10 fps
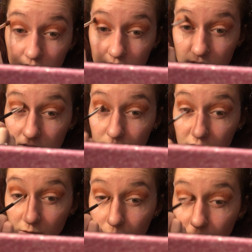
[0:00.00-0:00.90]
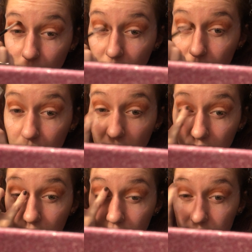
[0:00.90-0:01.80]
September went
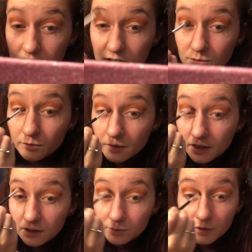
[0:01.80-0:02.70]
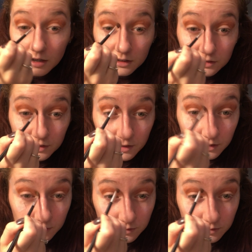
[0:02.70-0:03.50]
by. It's kind of mind-boggling.